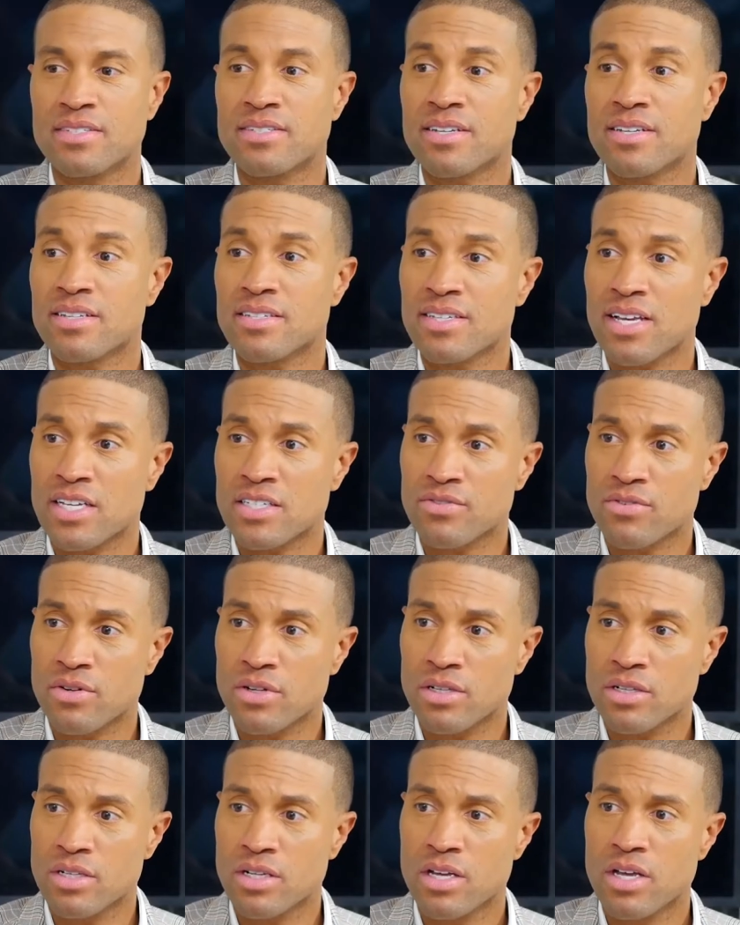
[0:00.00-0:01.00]
to be
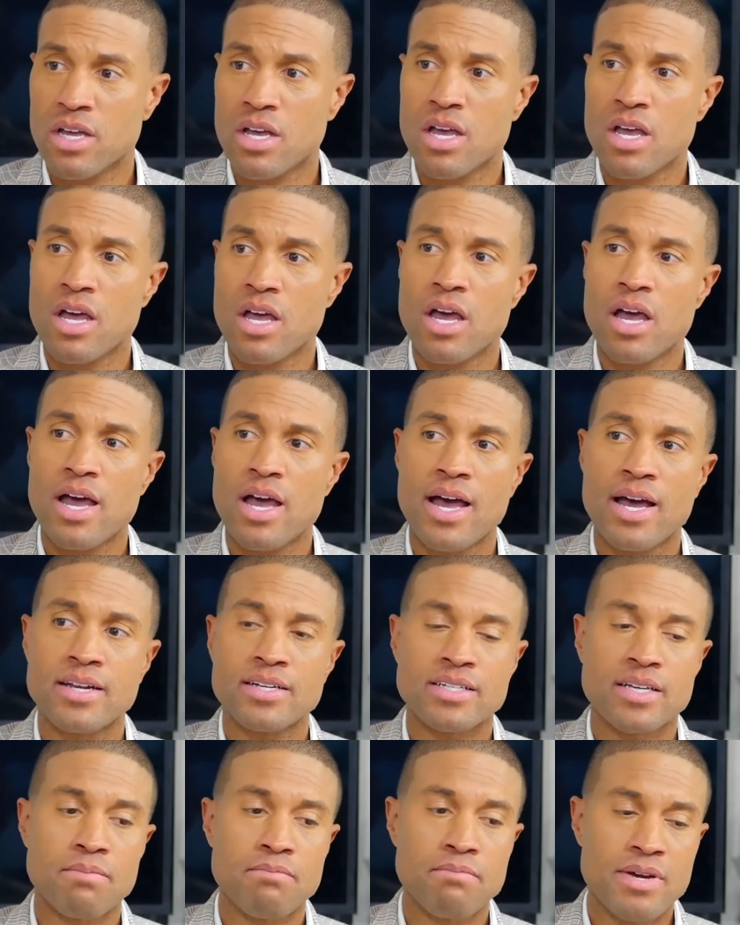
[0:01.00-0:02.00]
successful
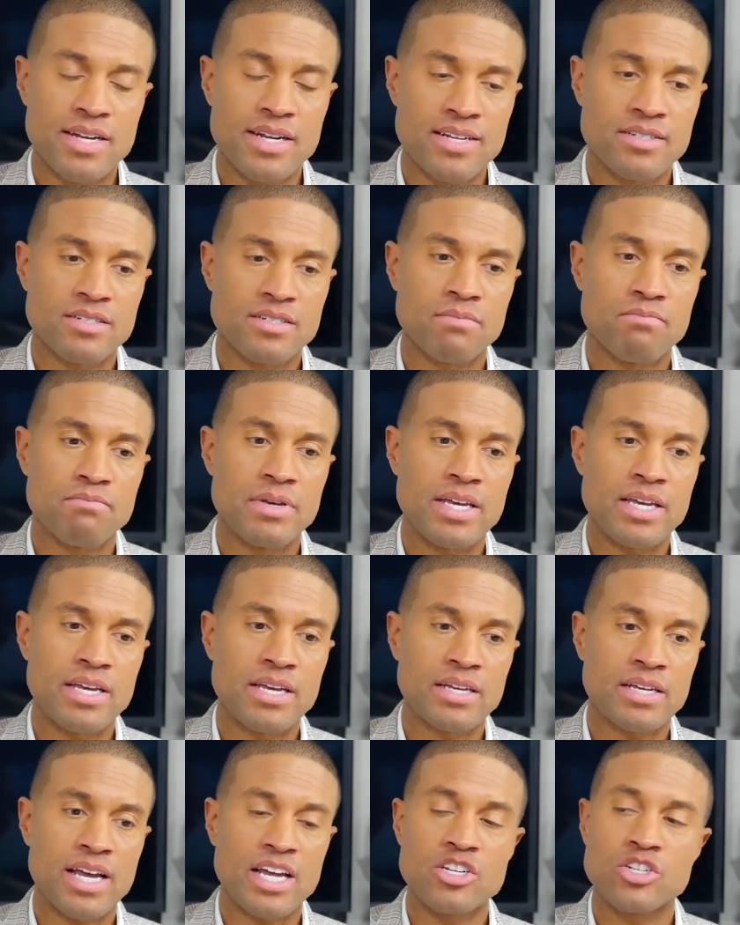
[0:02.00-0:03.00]
and committed to
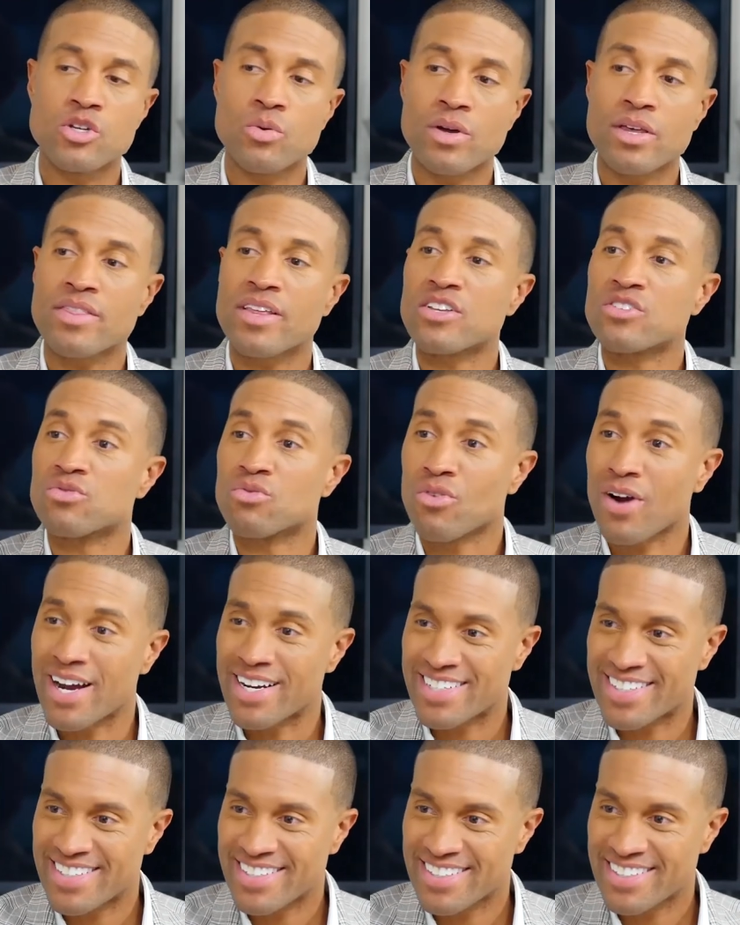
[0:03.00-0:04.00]
being and doing things
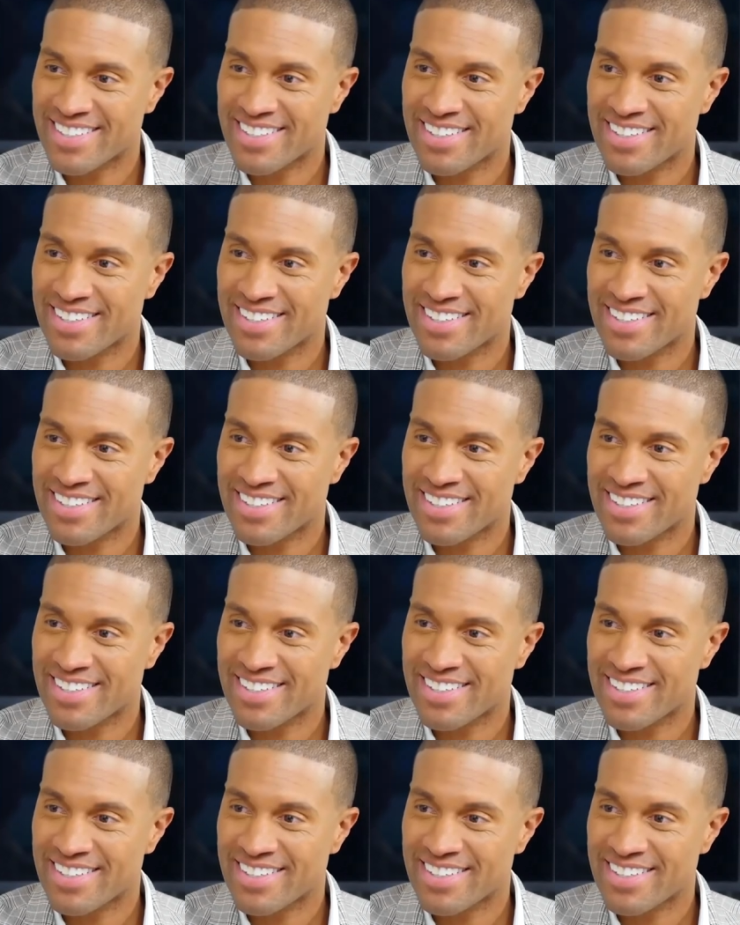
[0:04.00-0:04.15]
right.